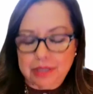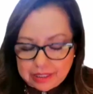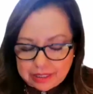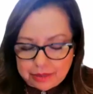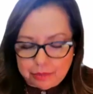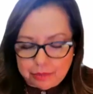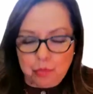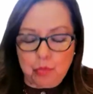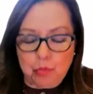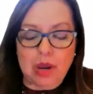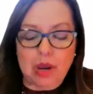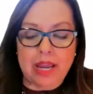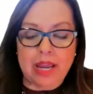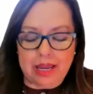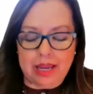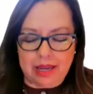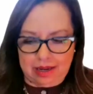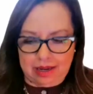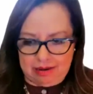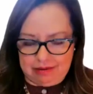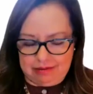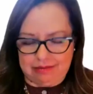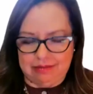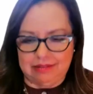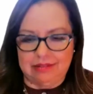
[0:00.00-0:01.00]

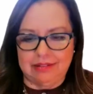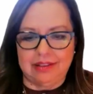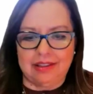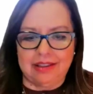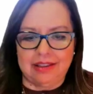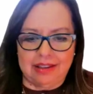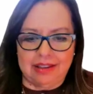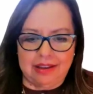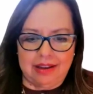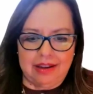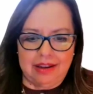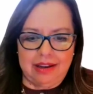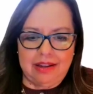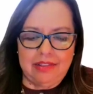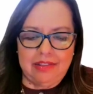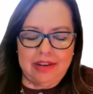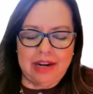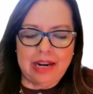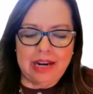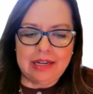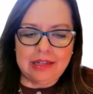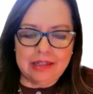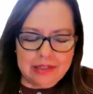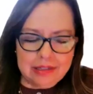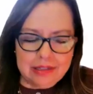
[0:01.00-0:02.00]
way that
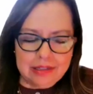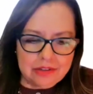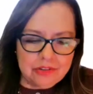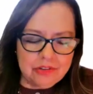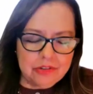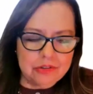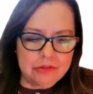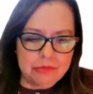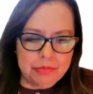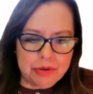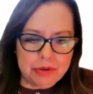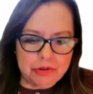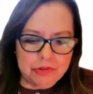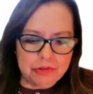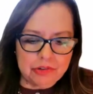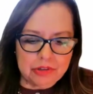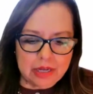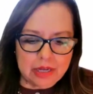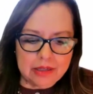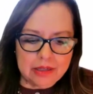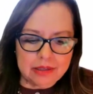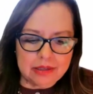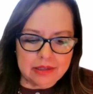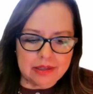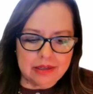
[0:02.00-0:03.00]
I lean into
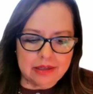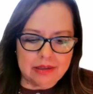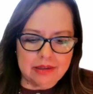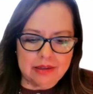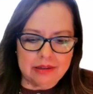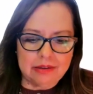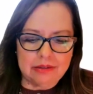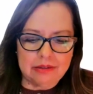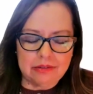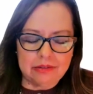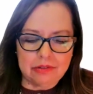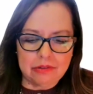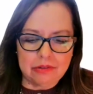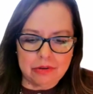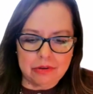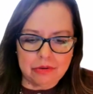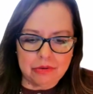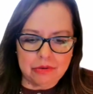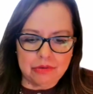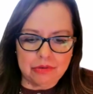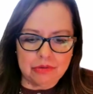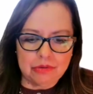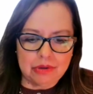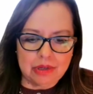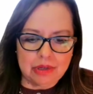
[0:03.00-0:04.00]
spirituality is
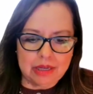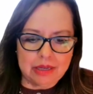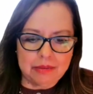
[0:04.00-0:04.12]
through